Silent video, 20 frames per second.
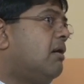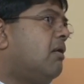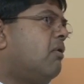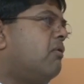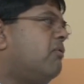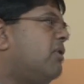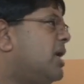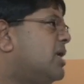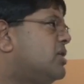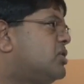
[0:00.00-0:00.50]

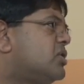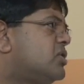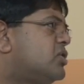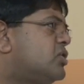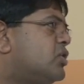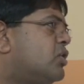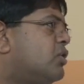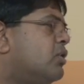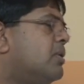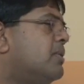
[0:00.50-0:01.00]
or
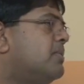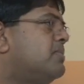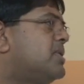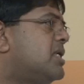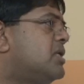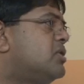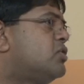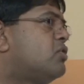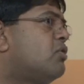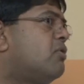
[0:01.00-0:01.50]
religious
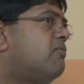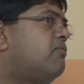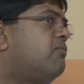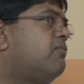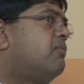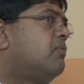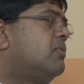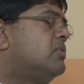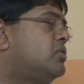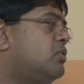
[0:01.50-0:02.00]
groups and so
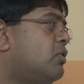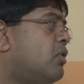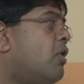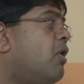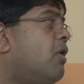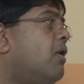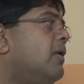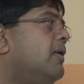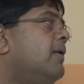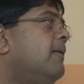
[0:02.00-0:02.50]

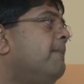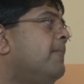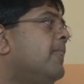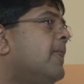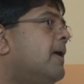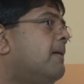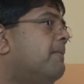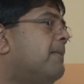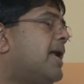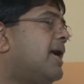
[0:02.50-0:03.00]
on.
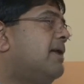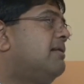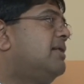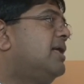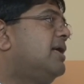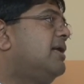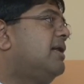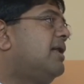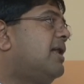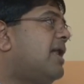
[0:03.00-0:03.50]
But I
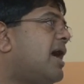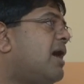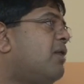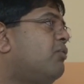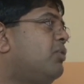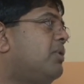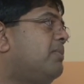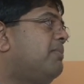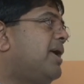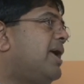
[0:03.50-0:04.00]
think
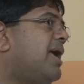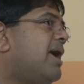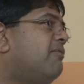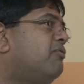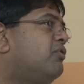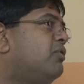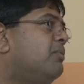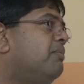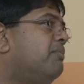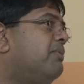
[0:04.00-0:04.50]
now we may
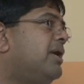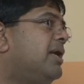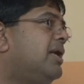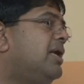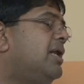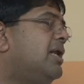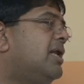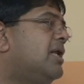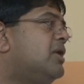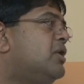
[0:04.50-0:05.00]
have to
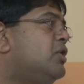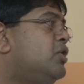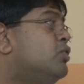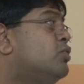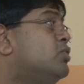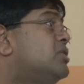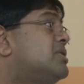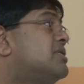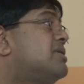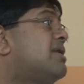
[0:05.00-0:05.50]
bring in a
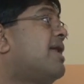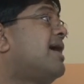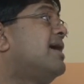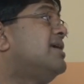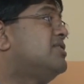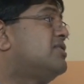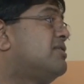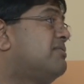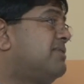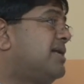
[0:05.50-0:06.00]
new
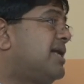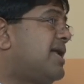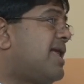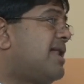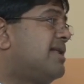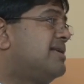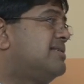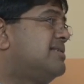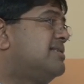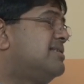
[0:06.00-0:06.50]
slice of
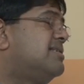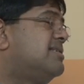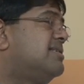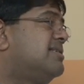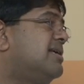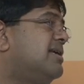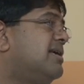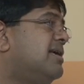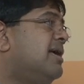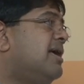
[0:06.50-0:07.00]

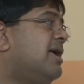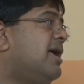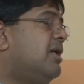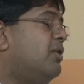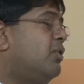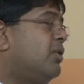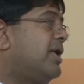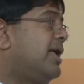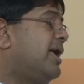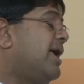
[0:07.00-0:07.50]
analysis,
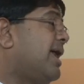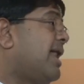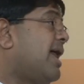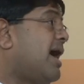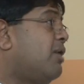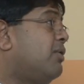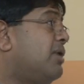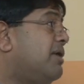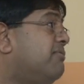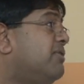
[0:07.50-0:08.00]
looking at
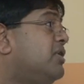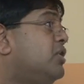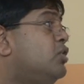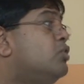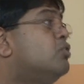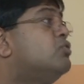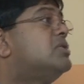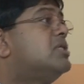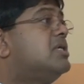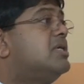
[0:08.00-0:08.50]
how even
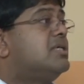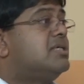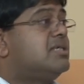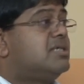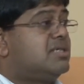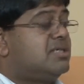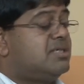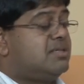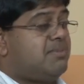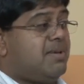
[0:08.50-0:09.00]
new
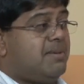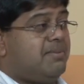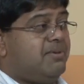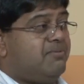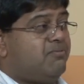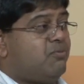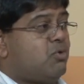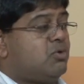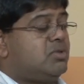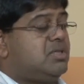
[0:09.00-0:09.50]
citizens may
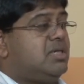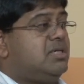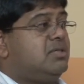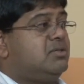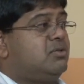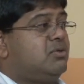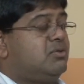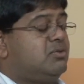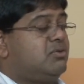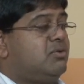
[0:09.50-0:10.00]
be voting.
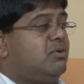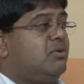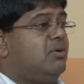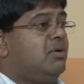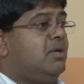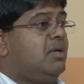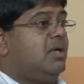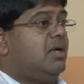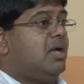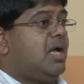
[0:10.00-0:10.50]

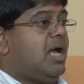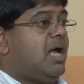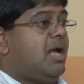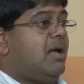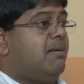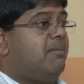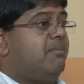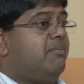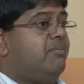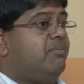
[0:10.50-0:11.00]

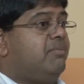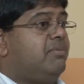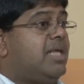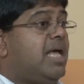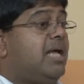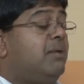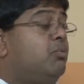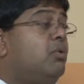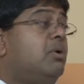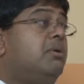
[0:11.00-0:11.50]

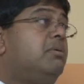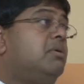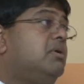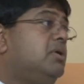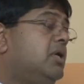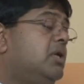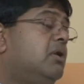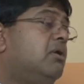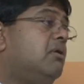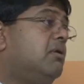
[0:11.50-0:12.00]
That will,
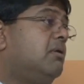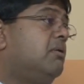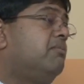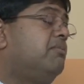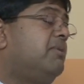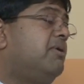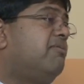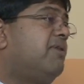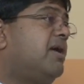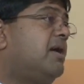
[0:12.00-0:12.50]

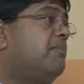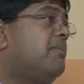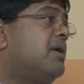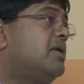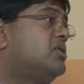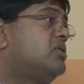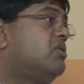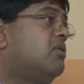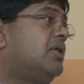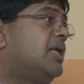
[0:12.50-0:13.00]
be very
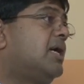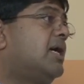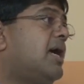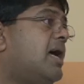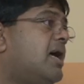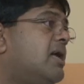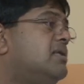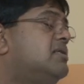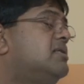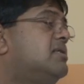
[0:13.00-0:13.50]
much on the
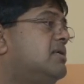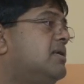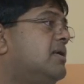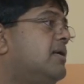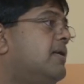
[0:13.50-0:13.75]
cards.